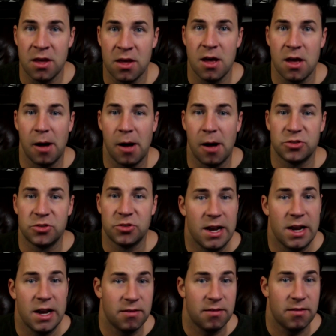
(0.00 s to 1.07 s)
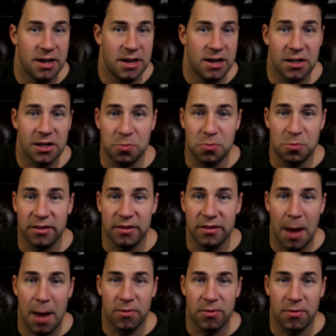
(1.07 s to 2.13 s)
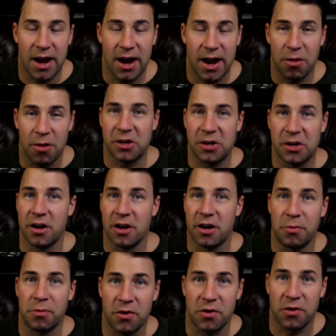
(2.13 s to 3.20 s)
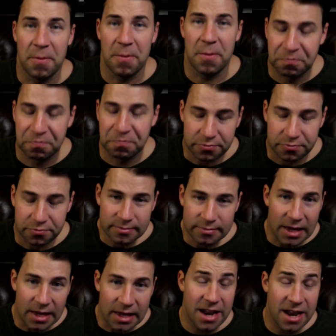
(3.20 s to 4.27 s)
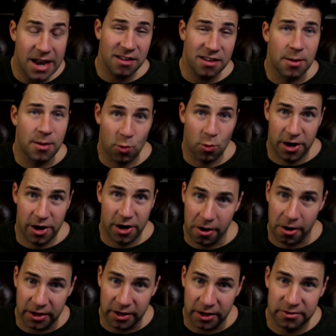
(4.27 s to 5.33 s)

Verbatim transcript: Um, so any any tickets you put into Happy Ride, I don't think you're going to regret. And it is number one on our list.